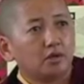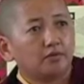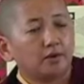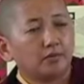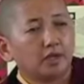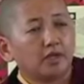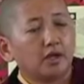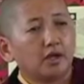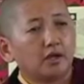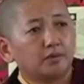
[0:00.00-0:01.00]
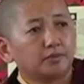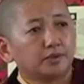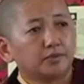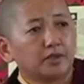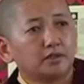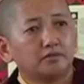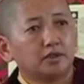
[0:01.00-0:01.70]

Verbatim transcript: from the Hinayana perspective,